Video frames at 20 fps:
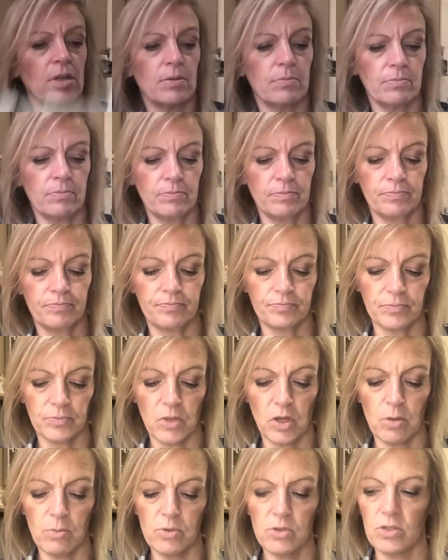um,
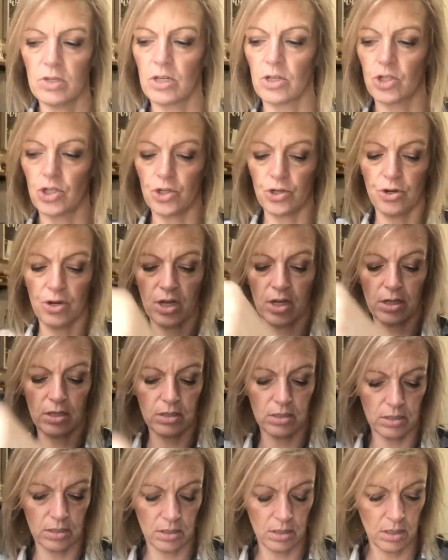almost like
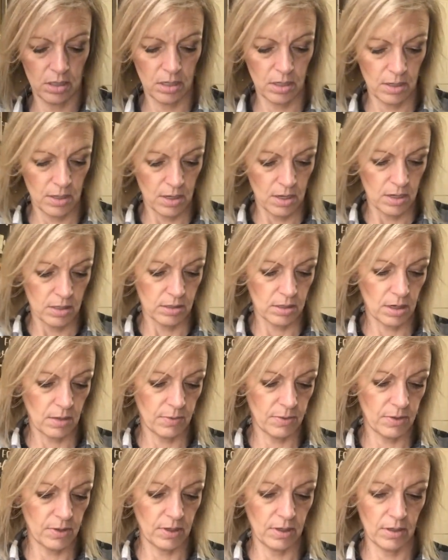shirtings type
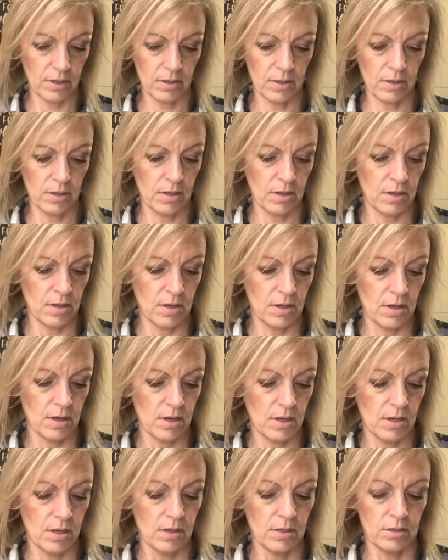thing.
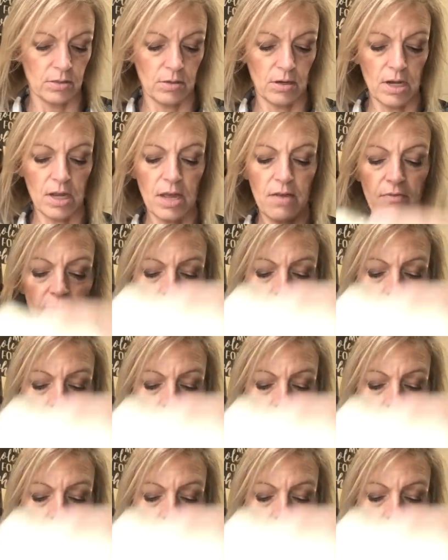So I have